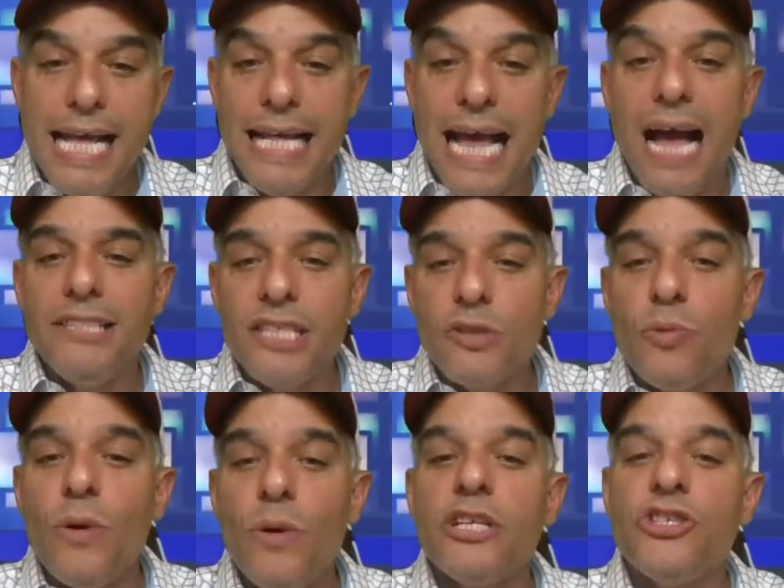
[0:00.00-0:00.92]
I just
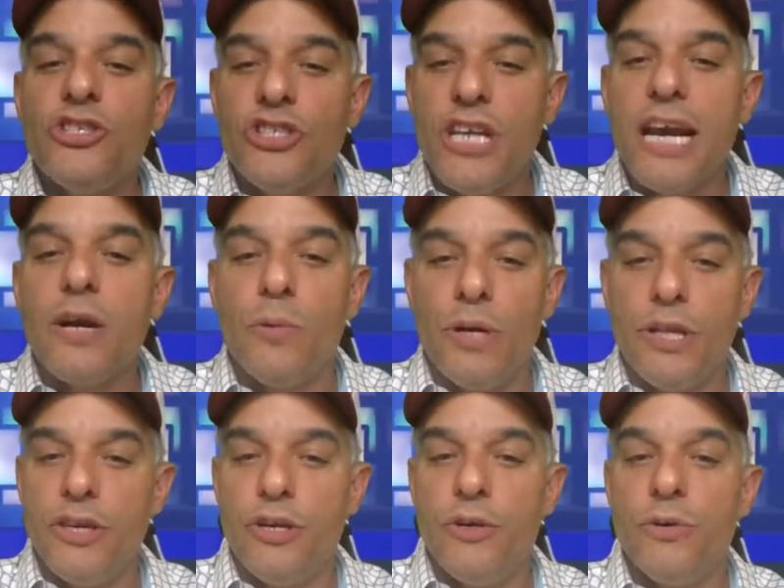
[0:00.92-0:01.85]
want to share
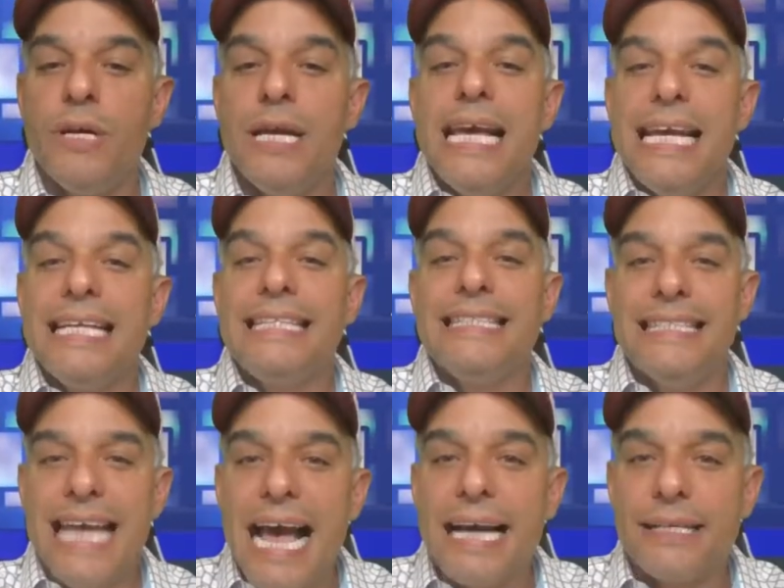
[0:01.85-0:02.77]
with you
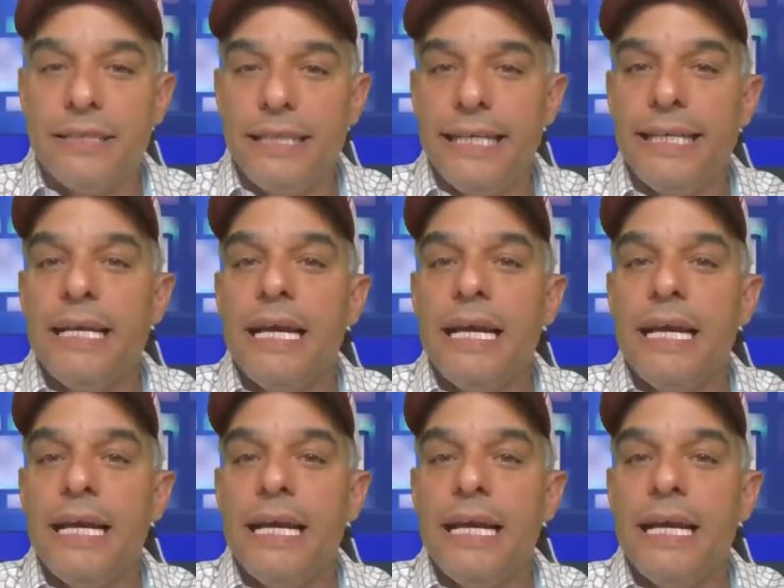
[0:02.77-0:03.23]
exactly